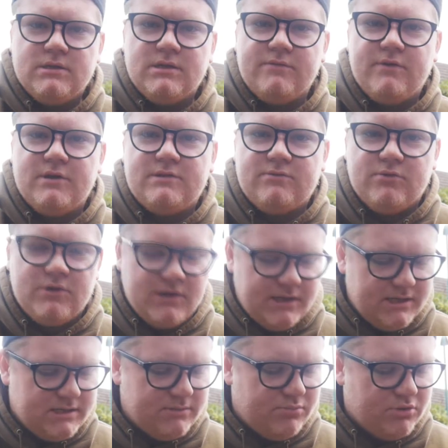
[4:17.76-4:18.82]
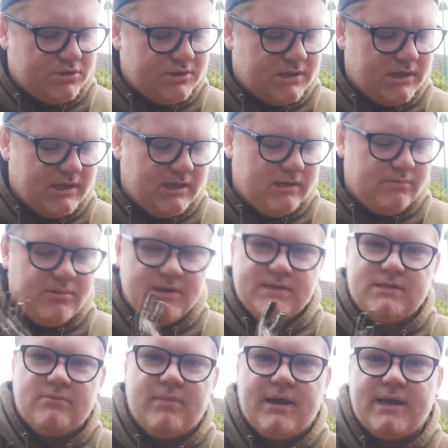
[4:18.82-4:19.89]
So first of all, you need to push the
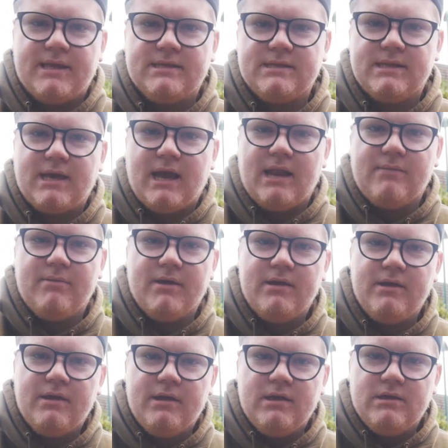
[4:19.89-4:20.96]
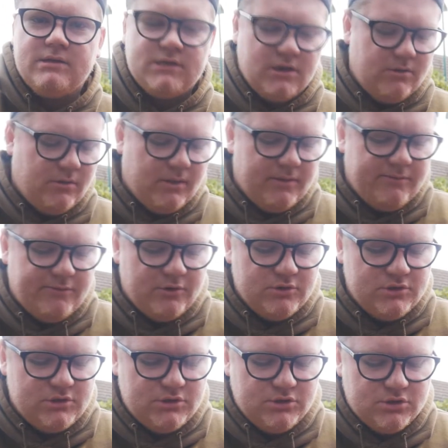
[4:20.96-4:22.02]
piston back into the caliper. So on the
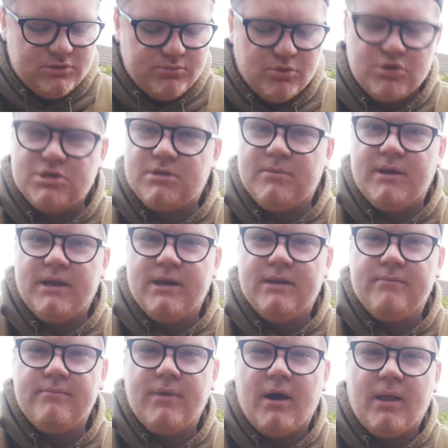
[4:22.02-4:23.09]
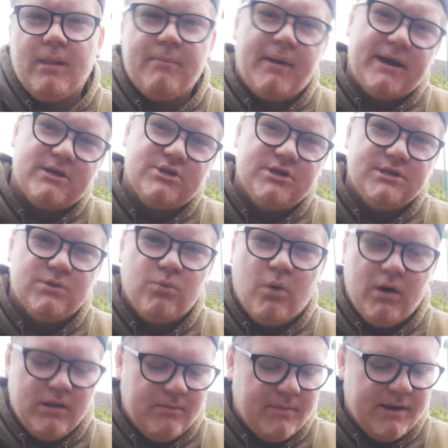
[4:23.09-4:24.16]
front you just push them in, but on the back you need to
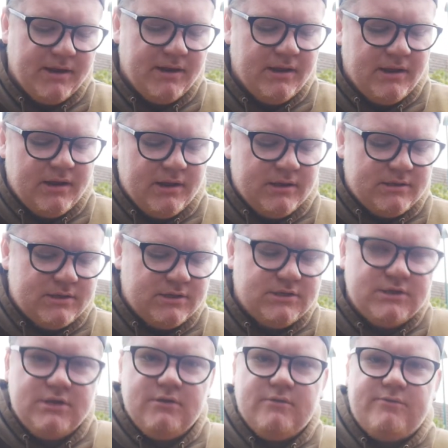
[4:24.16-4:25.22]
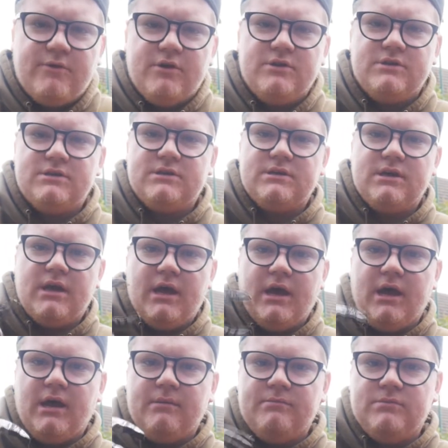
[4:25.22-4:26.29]
wind them in. So to do the fronts,
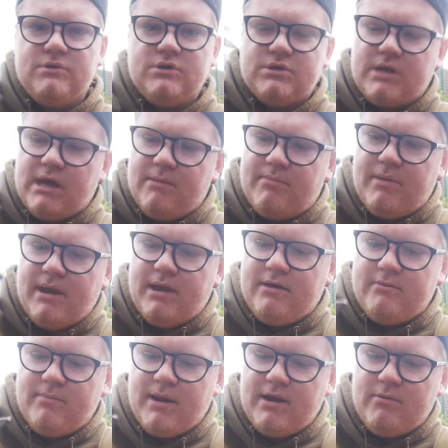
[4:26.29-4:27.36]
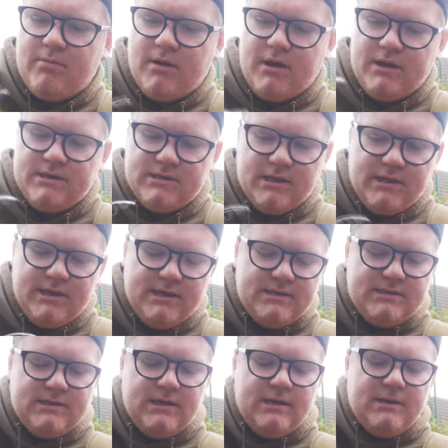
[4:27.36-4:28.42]
you just get a pair of pliers like
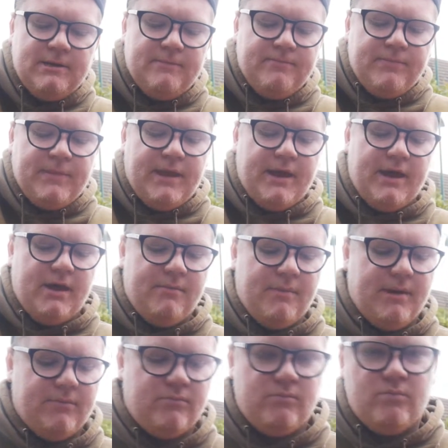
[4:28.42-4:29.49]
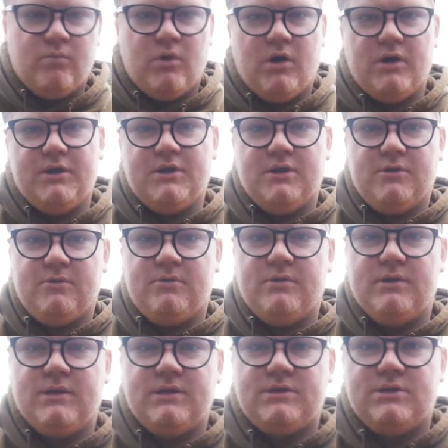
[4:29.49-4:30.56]
this, and what I do
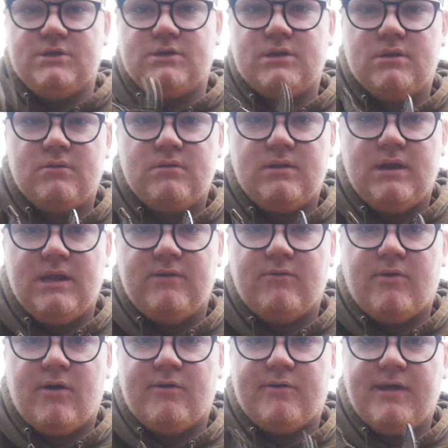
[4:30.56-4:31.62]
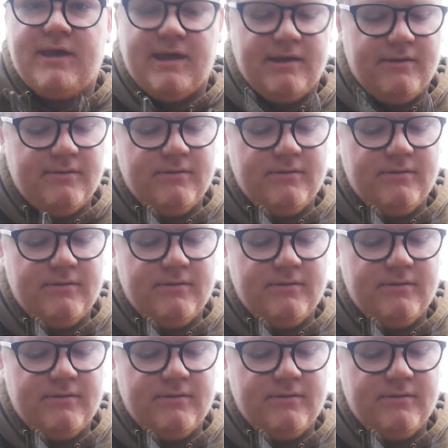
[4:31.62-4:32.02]
is just lever off here